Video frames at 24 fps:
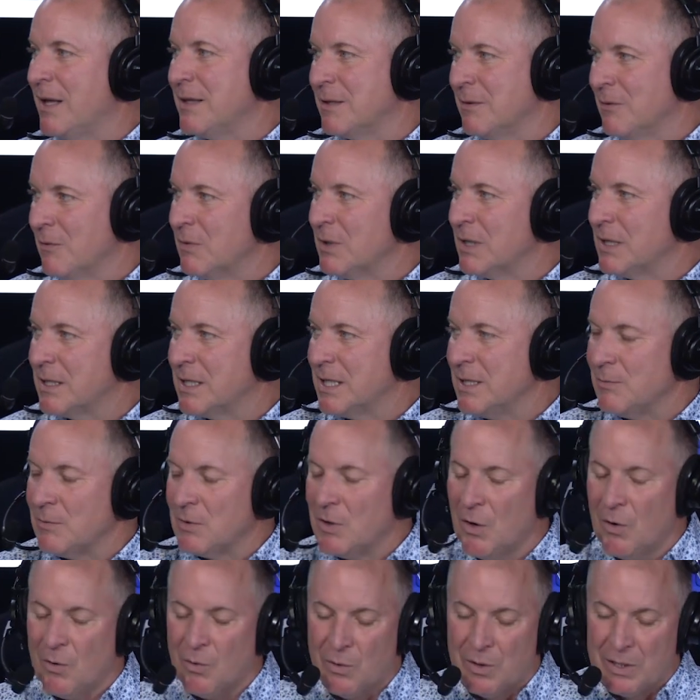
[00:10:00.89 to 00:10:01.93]
then we can keep
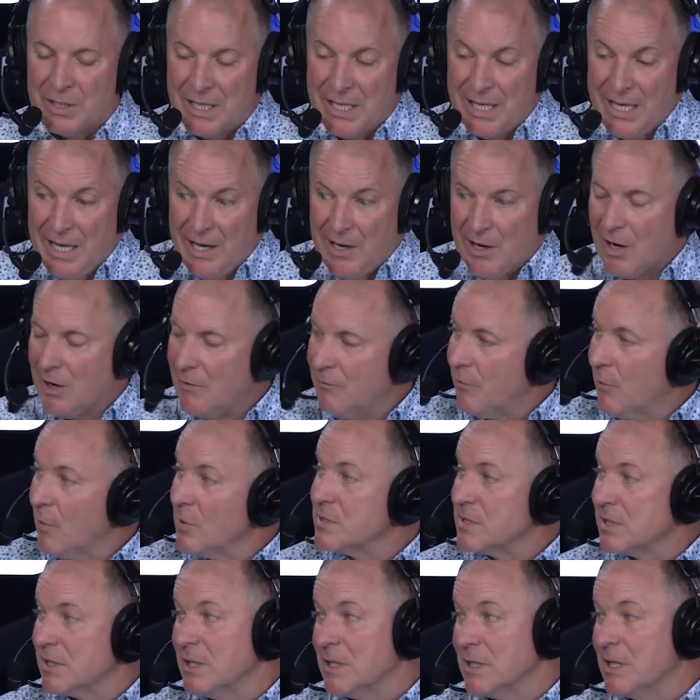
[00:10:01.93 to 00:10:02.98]
going.
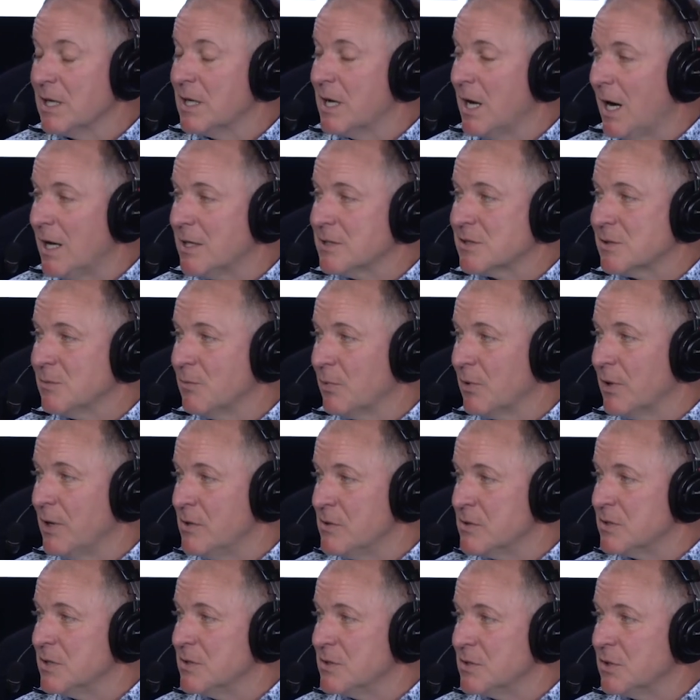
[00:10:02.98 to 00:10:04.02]
Unfortunately, it did cost some players
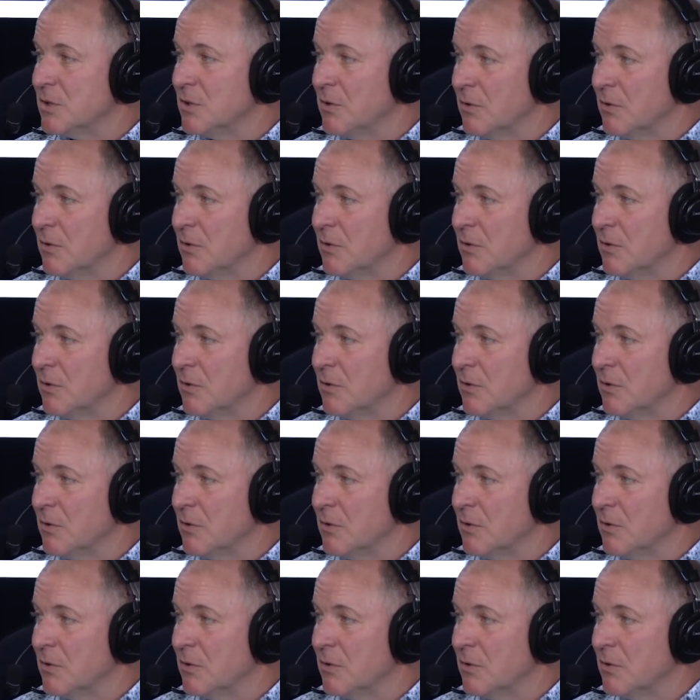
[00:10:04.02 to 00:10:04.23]
this year.